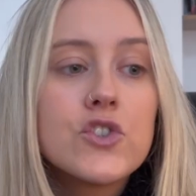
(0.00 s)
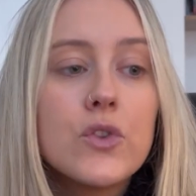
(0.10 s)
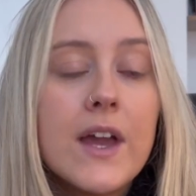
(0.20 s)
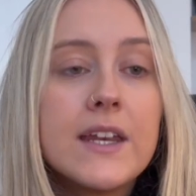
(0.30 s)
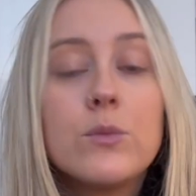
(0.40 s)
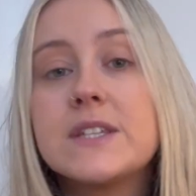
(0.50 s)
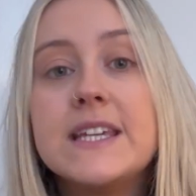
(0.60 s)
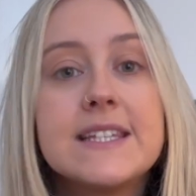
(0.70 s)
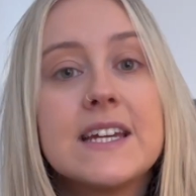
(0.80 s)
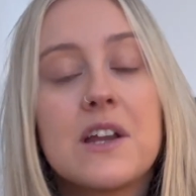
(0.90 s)
So then it was
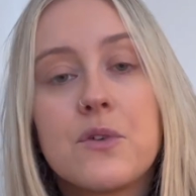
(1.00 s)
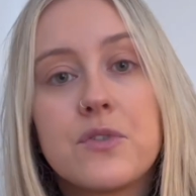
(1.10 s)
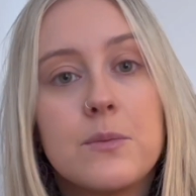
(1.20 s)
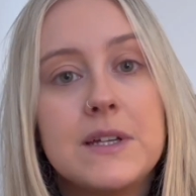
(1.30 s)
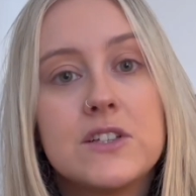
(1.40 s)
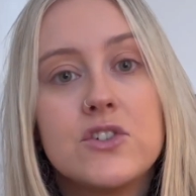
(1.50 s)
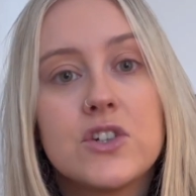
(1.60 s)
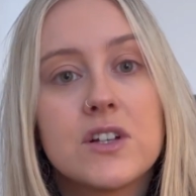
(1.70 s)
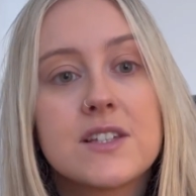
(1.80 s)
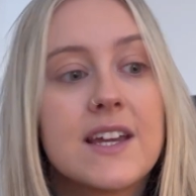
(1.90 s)
easy enough for me to
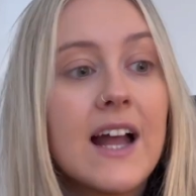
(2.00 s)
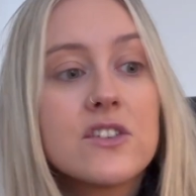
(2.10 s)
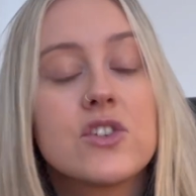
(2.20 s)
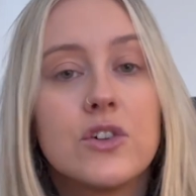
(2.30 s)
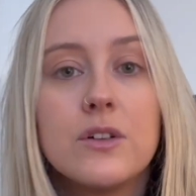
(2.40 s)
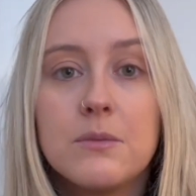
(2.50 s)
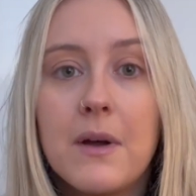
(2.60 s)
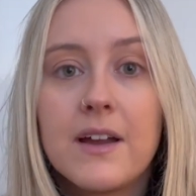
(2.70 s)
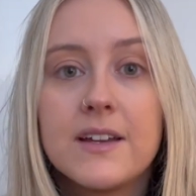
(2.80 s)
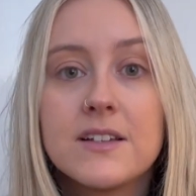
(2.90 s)
just cancel
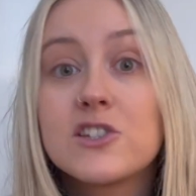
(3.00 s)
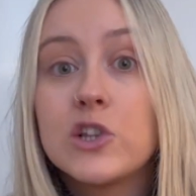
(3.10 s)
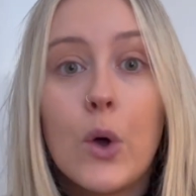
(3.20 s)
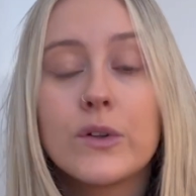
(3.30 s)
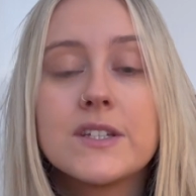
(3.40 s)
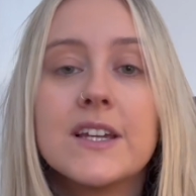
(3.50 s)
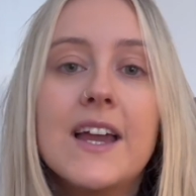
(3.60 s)
my slot